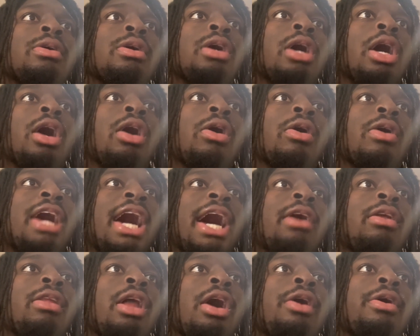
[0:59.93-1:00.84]
Uh-oh,
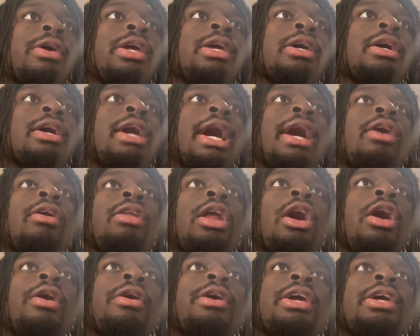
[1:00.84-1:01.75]
Kyle
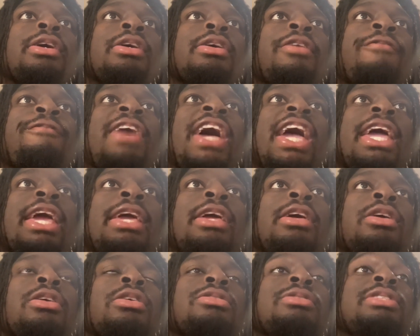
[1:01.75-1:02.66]
Lowry,
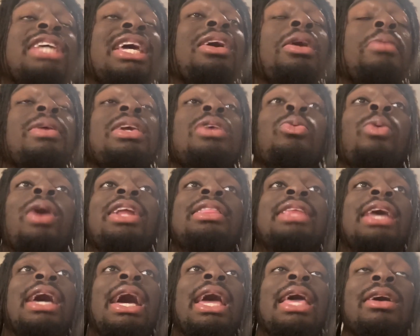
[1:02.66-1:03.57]
fade. Damn, he wet
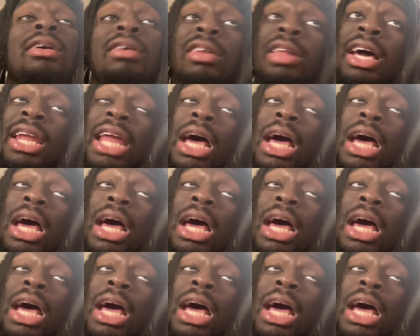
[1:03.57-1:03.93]
that, I ain't gonna lie,